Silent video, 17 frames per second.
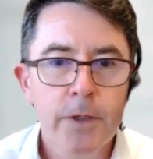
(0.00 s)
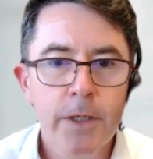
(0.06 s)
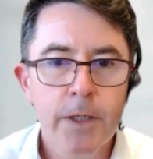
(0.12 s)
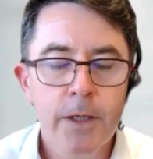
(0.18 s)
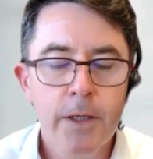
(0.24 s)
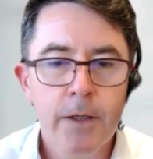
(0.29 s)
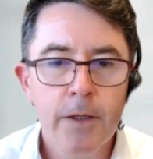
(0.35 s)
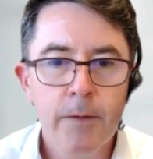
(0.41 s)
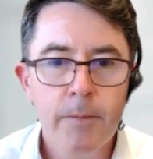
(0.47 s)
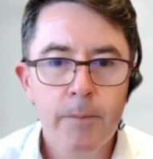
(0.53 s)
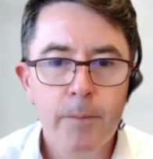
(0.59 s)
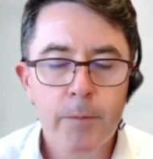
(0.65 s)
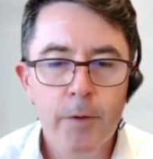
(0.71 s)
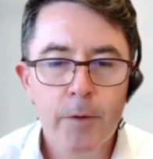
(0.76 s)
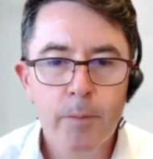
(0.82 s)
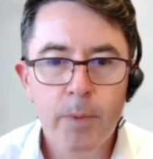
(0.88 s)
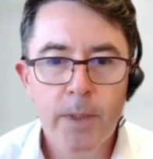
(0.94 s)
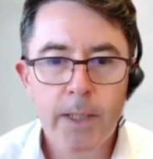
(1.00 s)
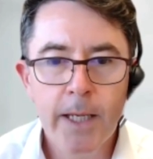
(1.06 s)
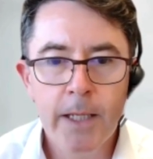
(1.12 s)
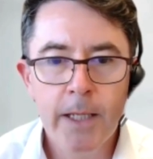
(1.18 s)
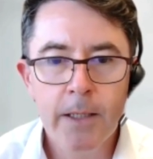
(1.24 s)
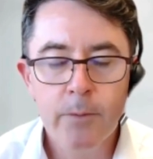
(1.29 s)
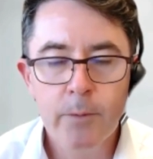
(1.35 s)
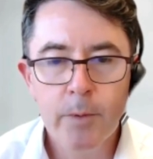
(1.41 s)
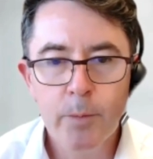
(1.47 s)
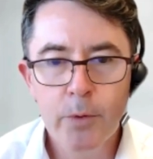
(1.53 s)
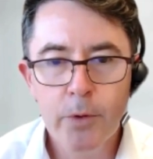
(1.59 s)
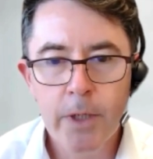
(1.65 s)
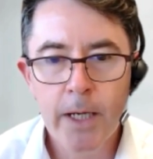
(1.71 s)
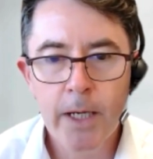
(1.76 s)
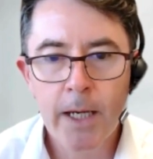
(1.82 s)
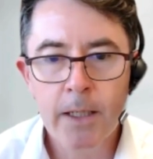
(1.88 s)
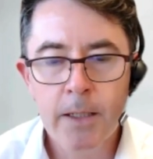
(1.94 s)
at the plan that we put
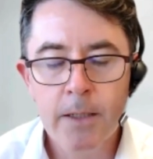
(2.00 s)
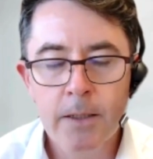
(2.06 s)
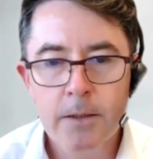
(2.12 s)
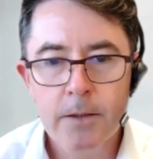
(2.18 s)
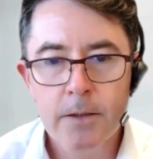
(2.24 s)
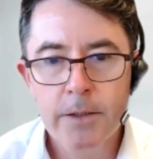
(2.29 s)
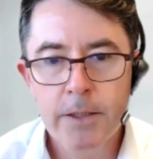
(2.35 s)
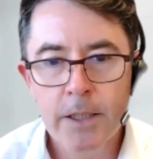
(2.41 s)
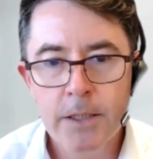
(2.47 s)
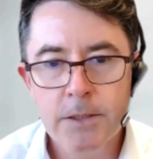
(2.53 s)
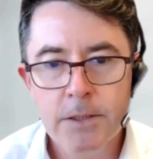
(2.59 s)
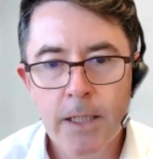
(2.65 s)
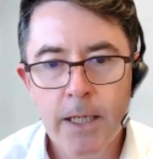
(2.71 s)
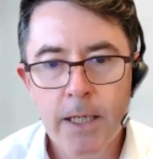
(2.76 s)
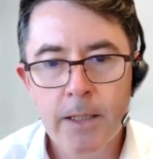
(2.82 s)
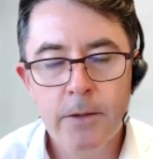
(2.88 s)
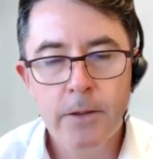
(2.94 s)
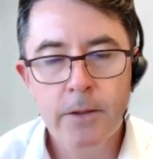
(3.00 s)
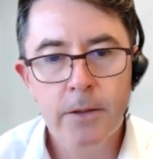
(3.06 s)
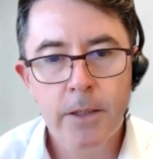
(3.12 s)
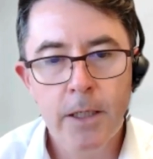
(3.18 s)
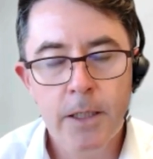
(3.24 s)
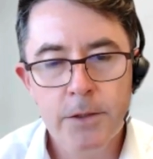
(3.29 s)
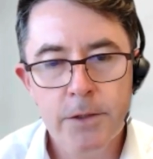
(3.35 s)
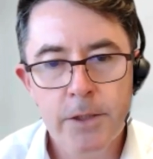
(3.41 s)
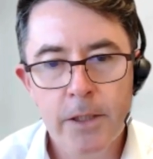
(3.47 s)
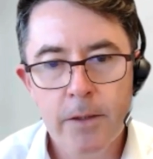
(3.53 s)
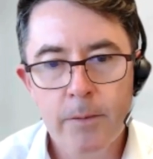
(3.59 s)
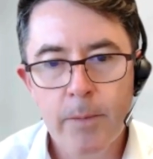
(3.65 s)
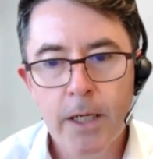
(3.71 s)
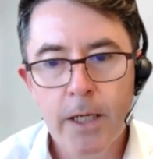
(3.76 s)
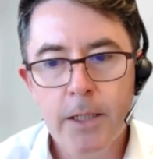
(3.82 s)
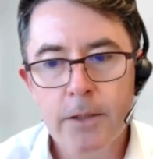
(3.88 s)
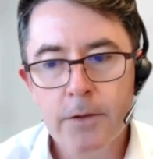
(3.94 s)
out yesterday, actually in the
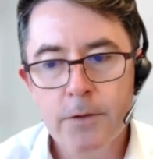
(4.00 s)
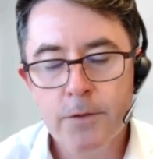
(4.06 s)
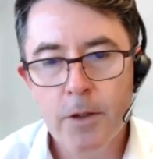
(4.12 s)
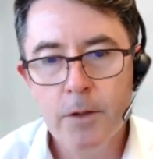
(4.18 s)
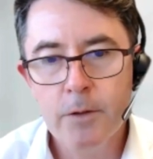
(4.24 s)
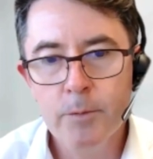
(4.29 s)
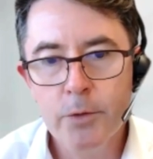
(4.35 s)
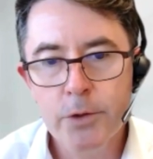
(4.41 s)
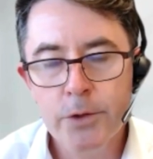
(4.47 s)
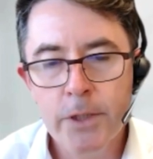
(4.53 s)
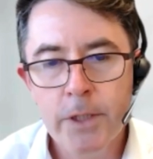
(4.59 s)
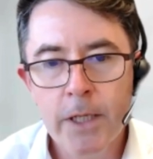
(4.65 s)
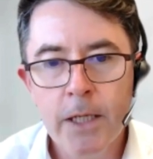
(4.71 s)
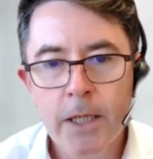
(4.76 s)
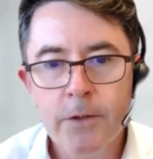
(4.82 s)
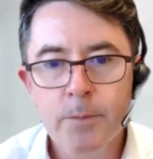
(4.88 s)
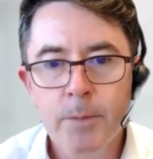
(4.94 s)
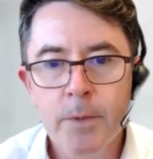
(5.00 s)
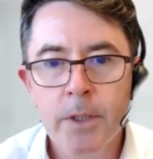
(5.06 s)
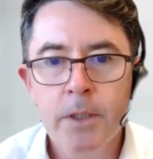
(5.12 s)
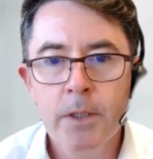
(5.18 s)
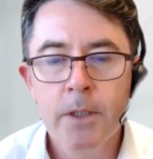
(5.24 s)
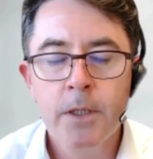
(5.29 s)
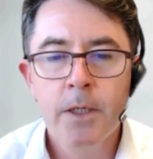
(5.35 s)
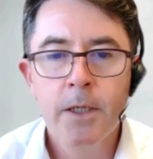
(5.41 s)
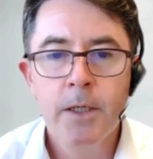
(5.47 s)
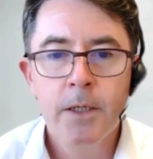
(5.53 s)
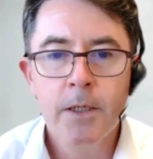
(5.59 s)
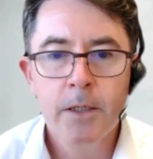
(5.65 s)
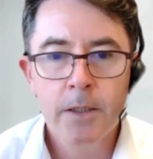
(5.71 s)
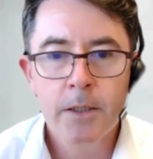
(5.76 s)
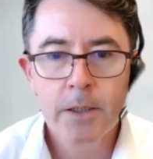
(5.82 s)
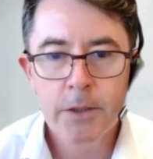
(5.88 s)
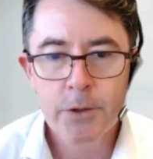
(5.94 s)
back of the Saltbush announcement,
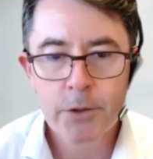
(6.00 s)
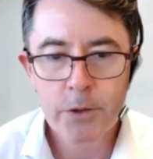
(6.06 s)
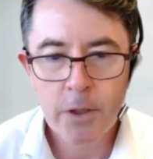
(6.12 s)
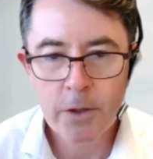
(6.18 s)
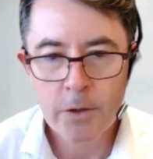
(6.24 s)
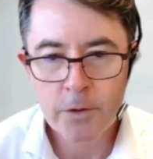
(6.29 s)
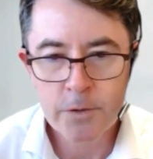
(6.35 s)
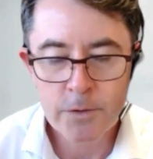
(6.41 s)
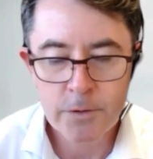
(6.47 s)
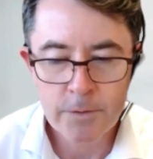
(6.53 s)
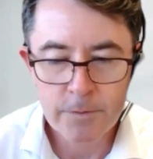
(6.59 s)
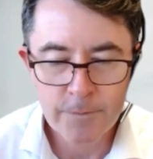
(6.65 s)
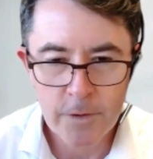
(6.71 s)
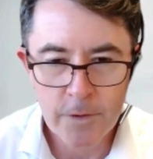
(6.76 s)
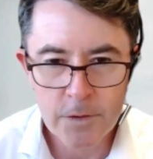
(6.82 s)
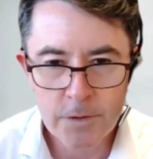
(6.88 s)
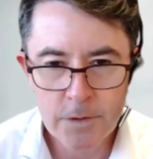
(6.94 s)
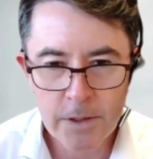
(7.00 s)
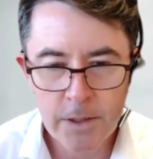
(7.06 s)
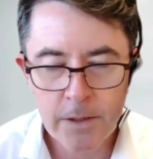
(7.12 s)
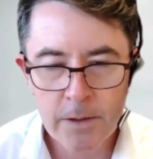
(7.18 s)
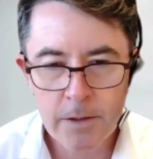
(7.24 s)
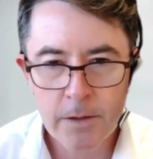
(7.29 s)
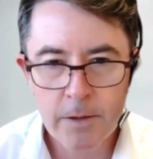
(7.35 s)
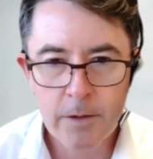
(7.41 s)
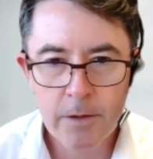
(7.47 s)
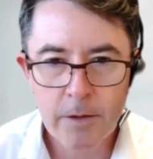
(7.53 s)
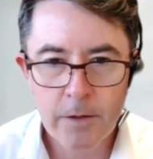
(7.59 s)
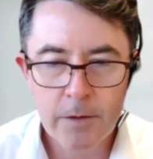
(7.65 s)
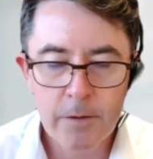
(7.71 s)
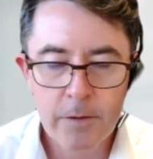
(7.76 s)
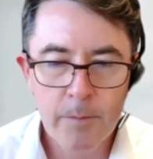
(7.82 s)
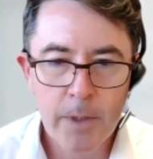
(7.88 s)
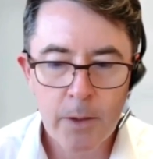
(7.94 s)
it shows firstly
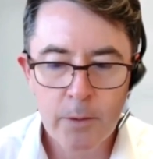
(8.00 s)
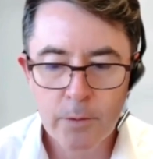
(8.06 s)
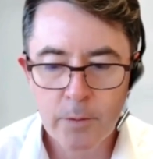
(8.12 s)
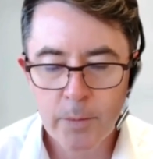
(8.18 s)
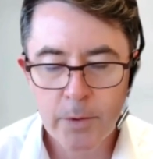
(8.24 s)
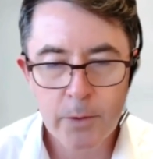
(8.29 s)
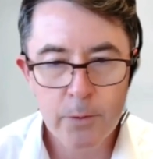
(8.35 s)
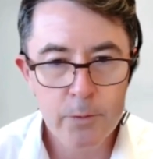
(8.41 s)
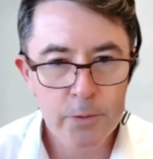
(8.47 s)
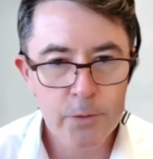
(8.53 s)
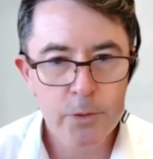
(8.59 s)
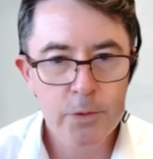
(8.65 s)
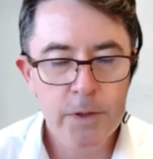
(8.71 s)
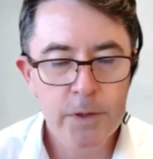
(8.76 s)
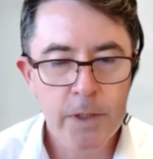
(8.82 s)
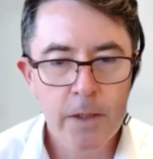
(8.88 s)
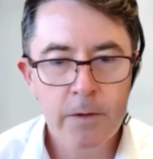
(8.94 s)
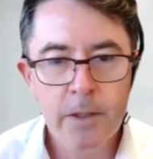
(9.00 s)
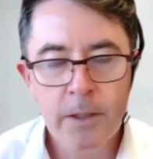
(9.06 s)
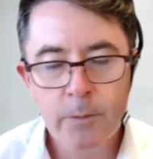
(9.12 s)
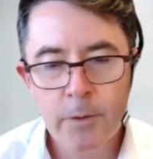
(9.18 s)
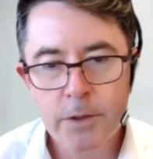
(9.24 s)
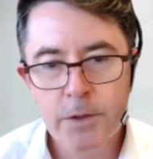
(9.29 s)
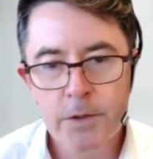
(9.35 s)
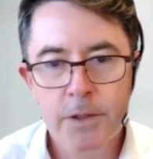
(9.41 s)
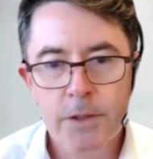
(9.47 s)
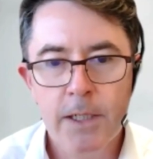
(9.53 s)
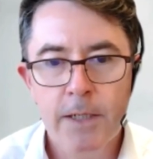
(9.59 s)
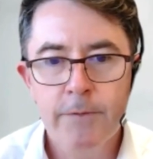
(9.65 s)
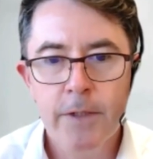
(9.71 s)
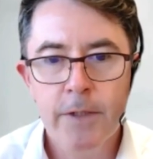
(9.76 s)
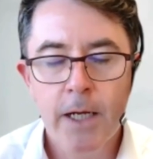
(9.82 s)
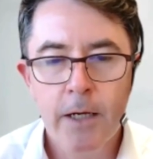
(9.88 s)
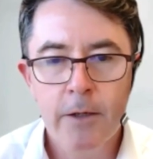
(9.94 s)
the Mulga Bill resource area, which is
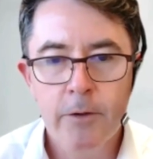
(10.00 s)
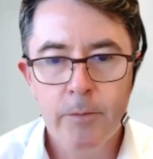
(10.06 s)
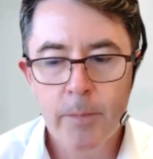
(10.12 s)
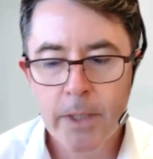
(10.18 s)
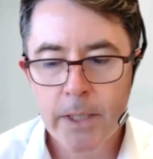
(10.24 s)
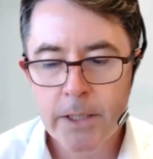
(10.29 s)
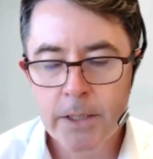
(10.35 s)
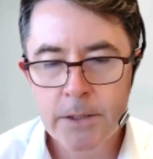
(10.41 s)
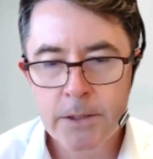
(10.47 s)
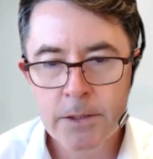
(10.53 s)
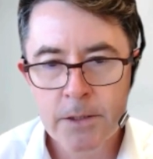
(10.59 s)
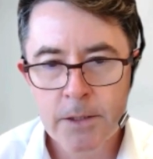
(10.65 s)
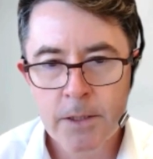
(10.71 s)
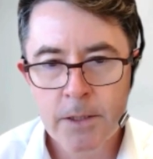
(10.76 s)
1,100 metres,